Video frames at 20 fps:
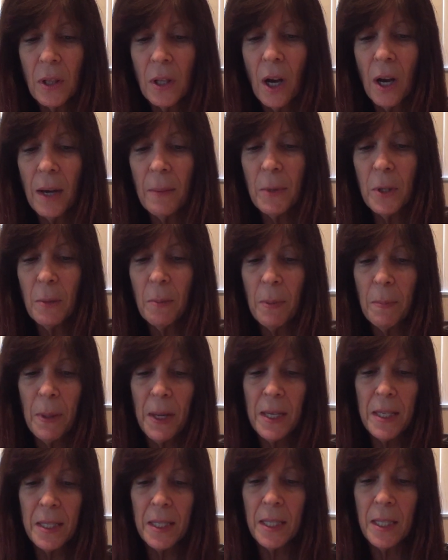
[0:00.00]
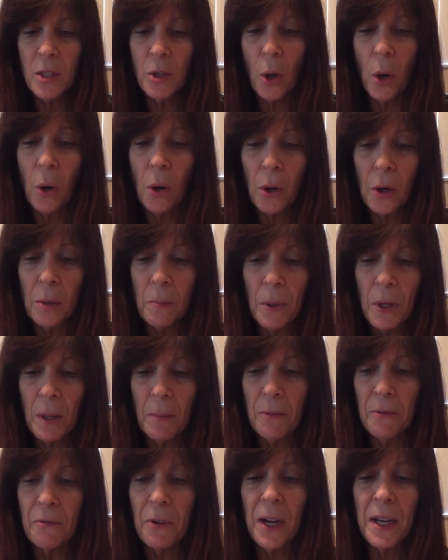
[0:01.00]
Lyme and the babesia is hard, but
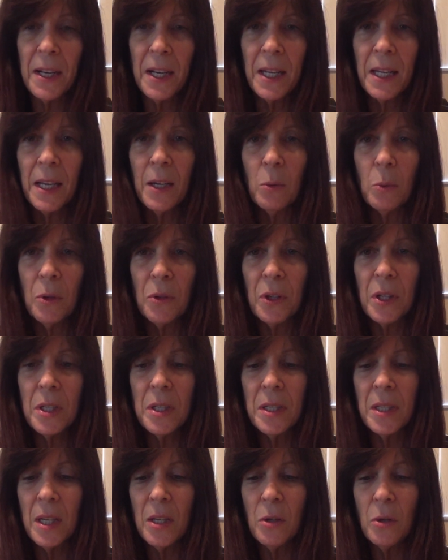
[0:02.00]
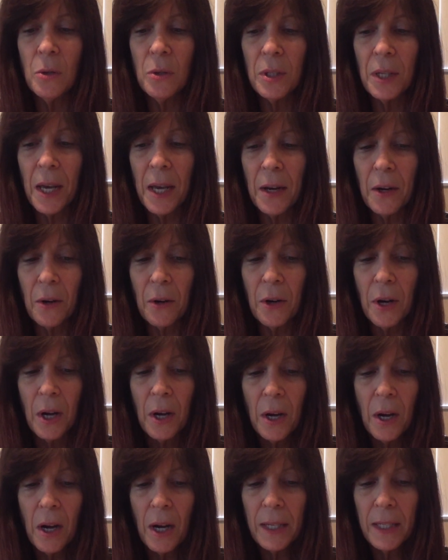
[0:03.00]
I'm fighting it with continued care.
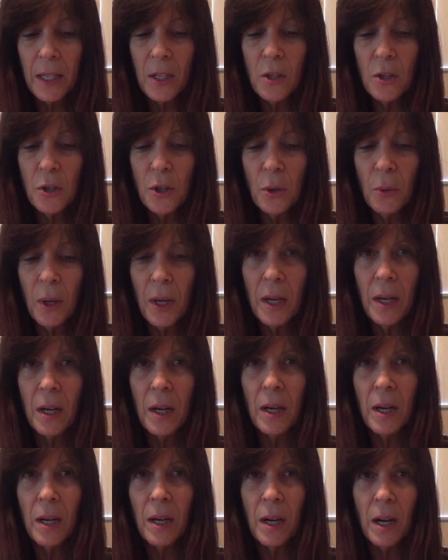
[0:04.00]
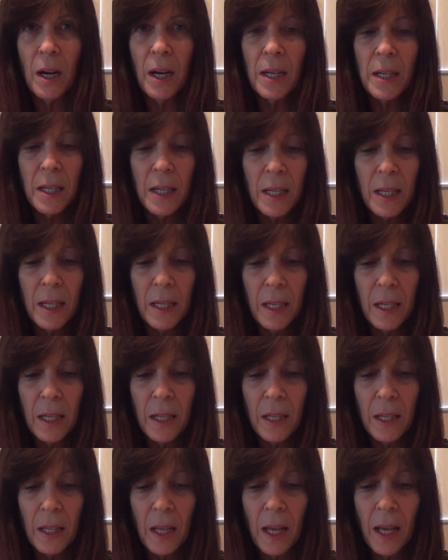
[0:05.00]
I can do it. I need
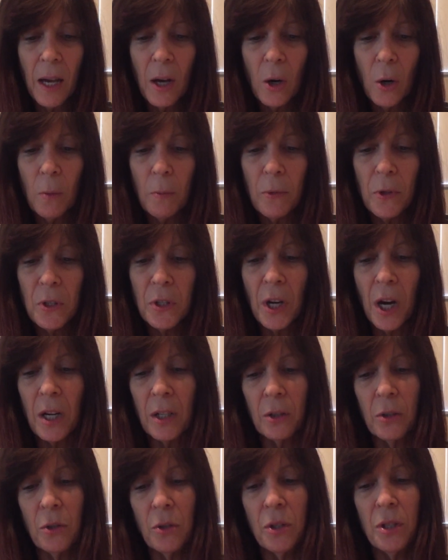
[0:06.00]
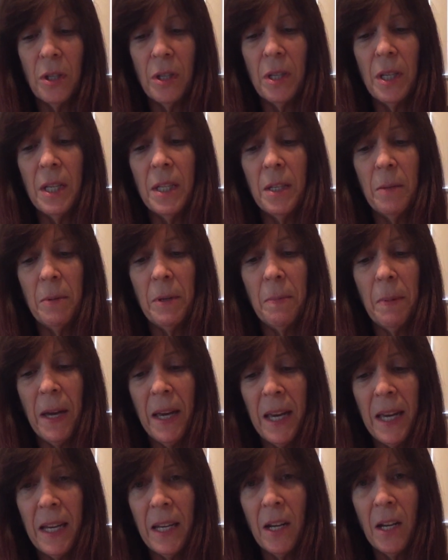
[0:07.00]
help. The doctors need to be
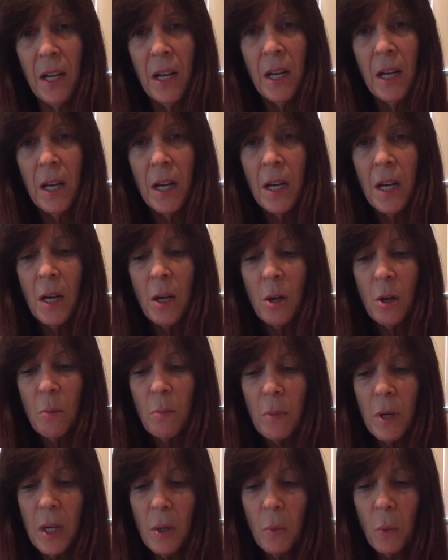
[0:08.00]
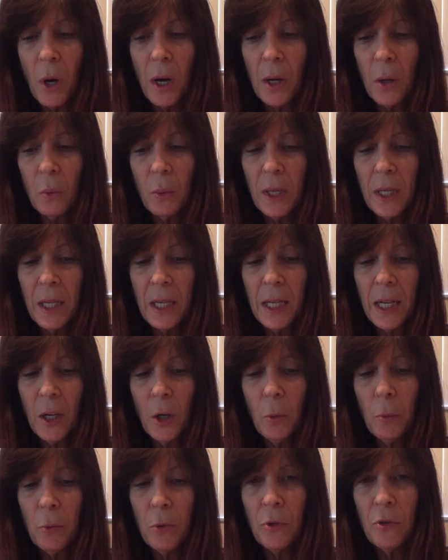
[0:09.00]
paid. Meanwhile, we need
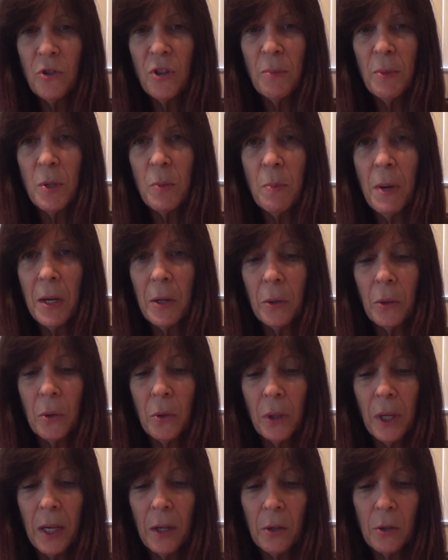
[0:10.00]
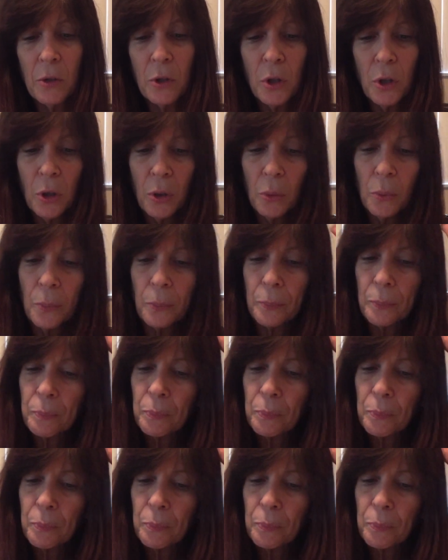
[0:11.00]
help with Jimmy's medical care too.